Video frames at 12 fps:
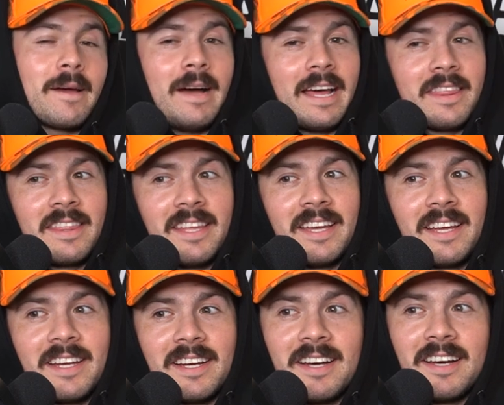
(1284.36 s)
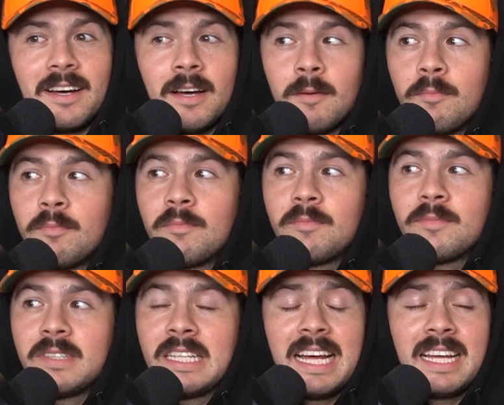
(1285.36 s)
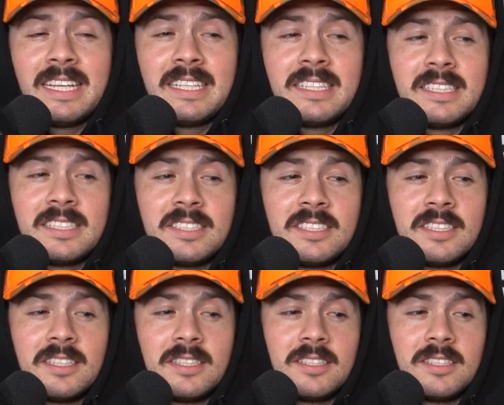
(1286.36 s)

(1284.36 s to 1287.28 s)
I think that is